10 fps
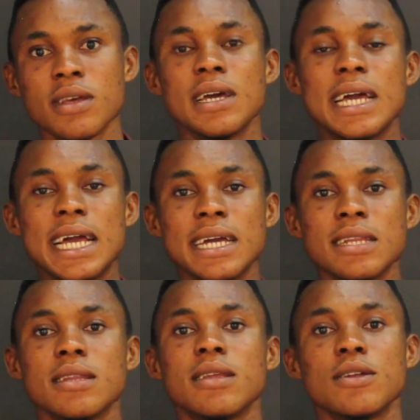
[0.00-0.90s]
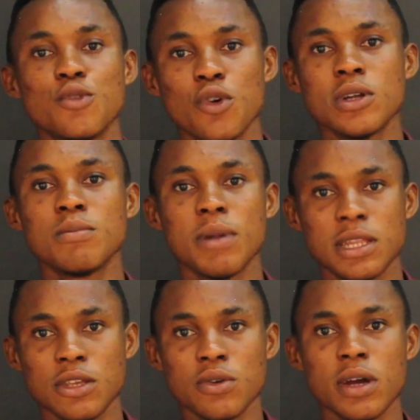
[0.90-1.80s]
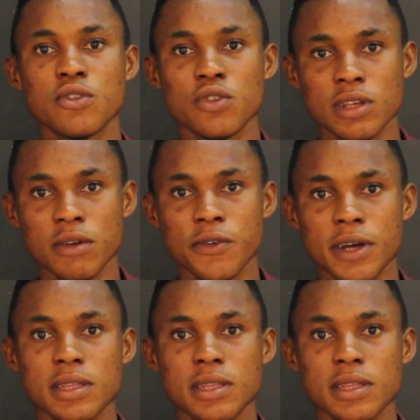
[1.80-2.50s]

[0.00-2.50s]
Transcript: and non-material social facts.